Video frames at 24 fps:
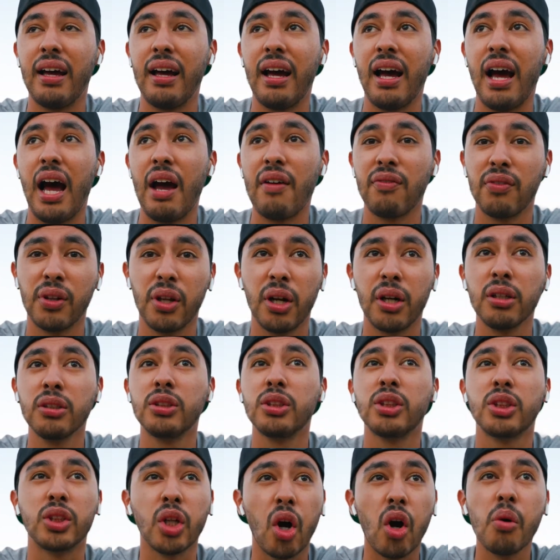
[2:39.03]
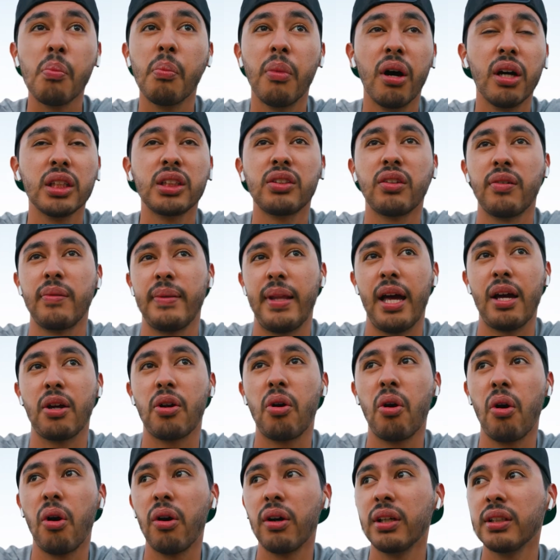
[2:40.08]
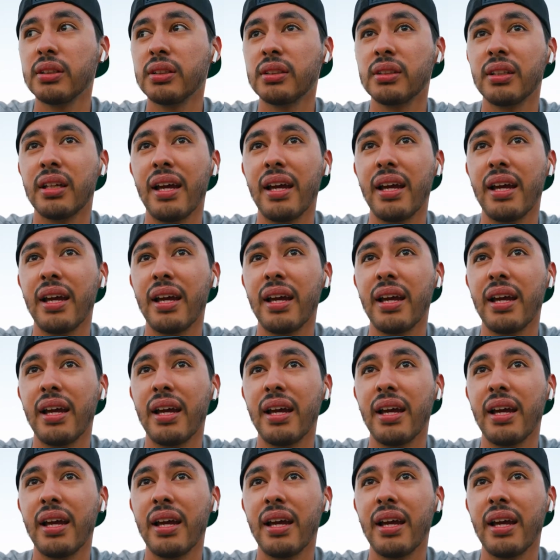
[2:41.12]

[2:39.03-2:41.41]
I've learned so much from that course